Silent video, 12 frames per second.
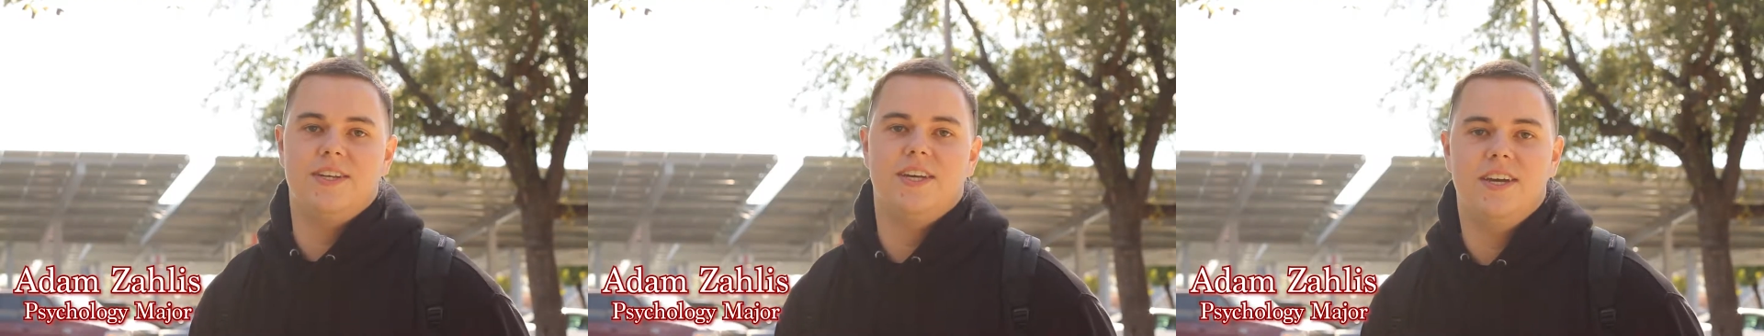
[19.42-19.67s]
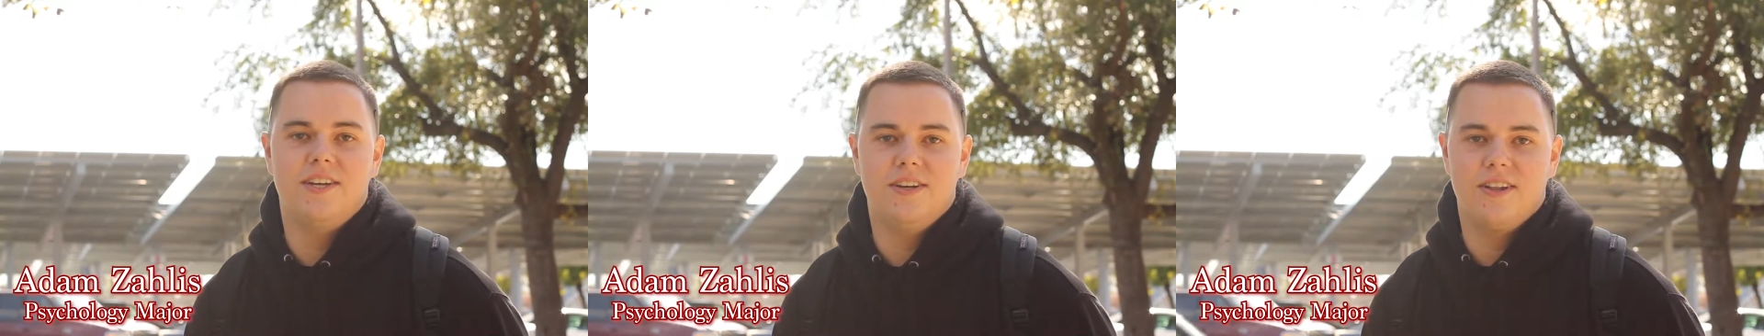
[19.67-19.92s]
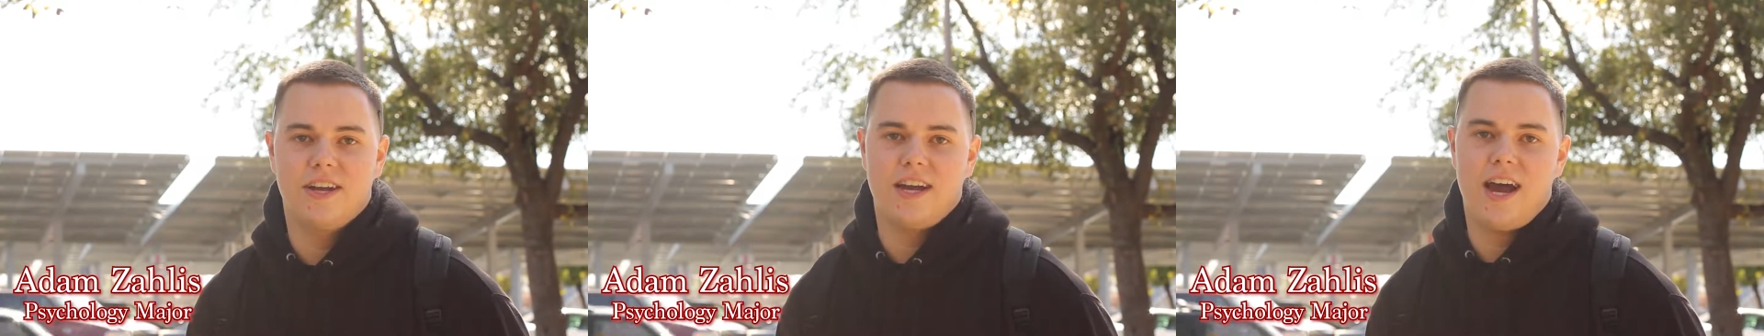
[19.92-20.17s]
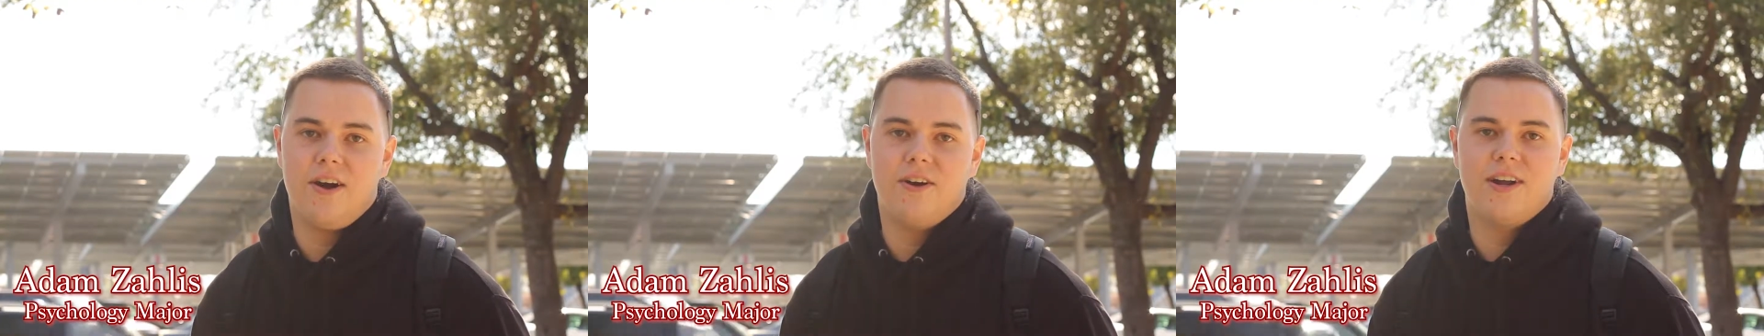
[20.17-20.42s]
get here like an
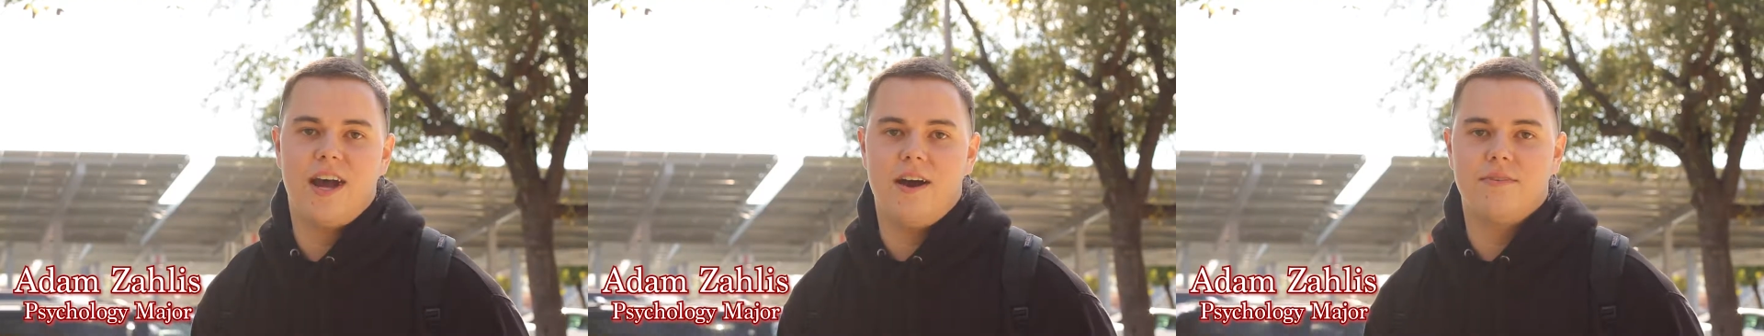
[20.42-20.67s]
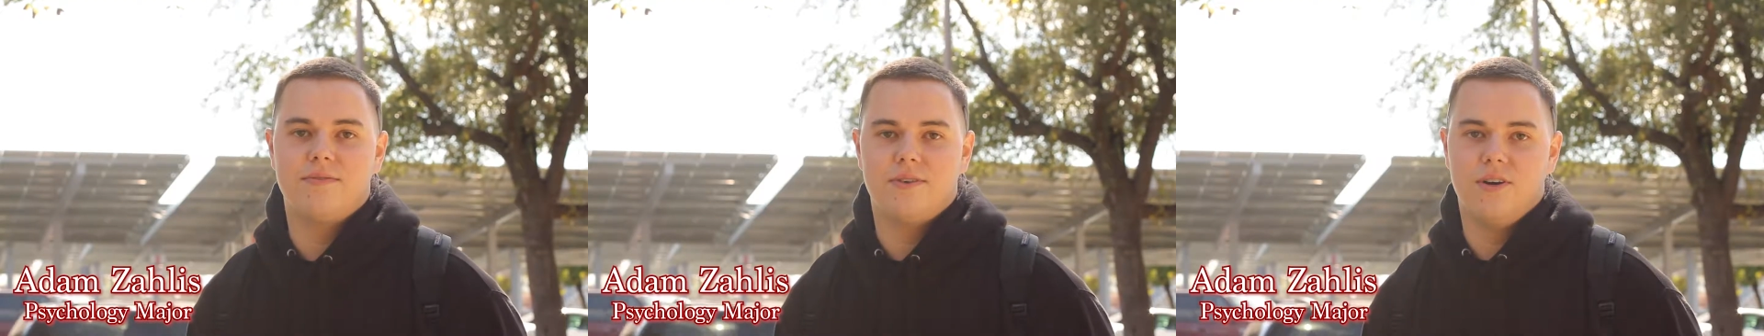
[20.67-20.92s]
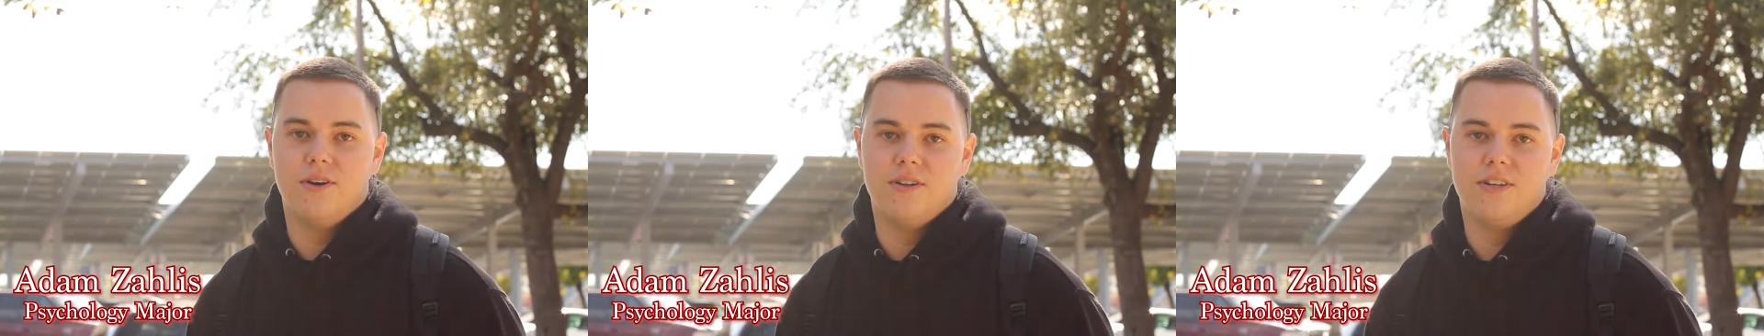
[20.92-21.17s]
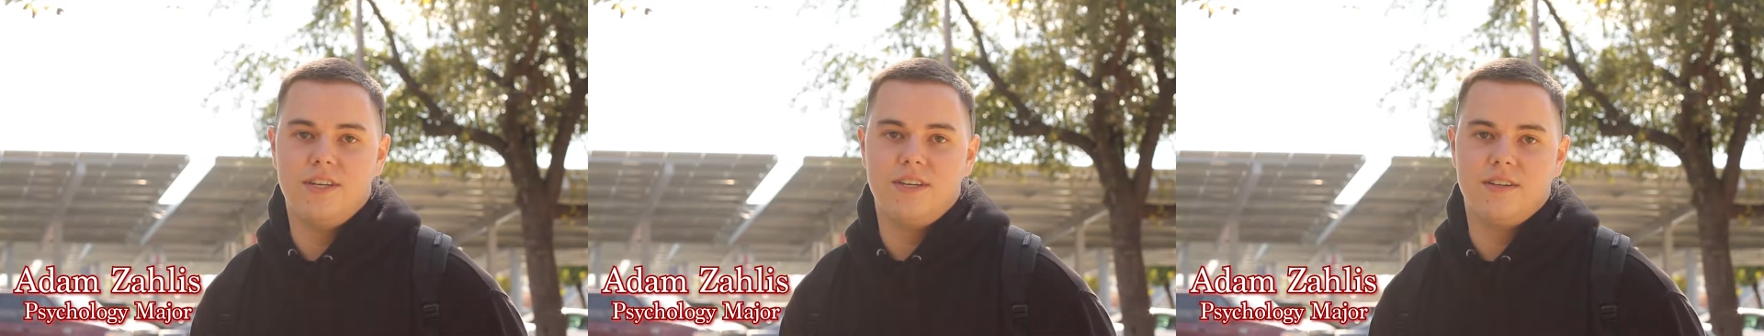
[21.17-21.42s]
hour and a half
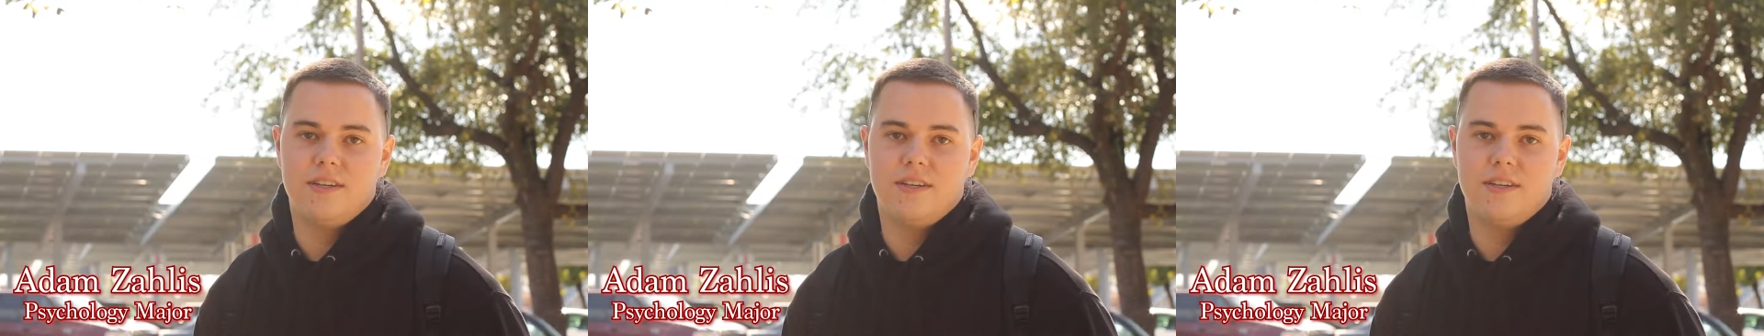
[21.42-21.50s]
early